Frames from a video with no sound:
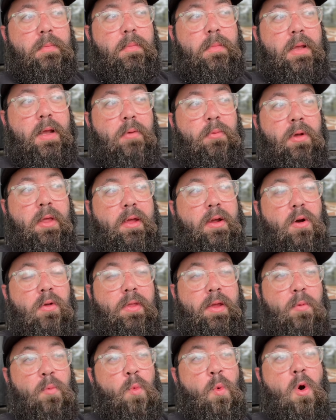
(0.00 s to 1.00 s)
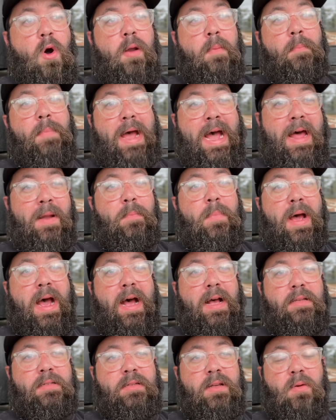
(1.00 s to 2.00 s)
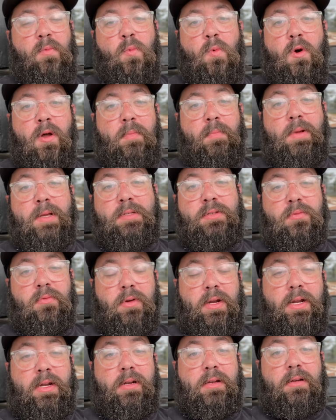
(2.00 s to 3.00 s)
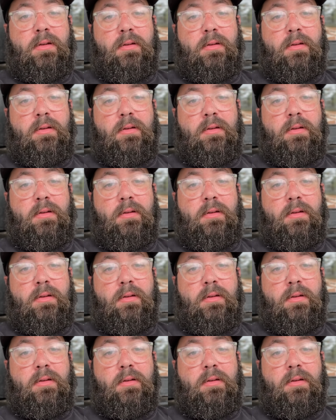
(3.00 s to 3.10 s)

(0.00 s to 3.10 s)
and really only one bad pass and one missed read.